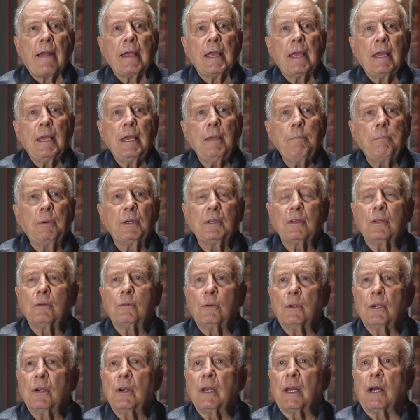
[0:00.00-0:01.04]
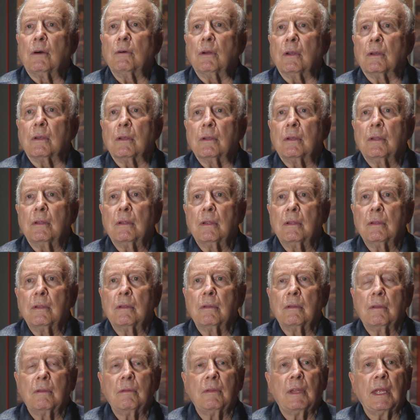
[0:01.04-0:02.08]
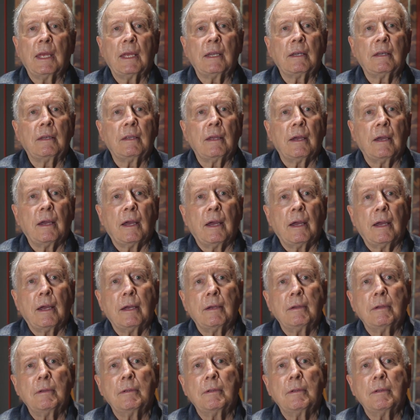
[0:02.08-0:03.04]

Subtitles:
He put the word out that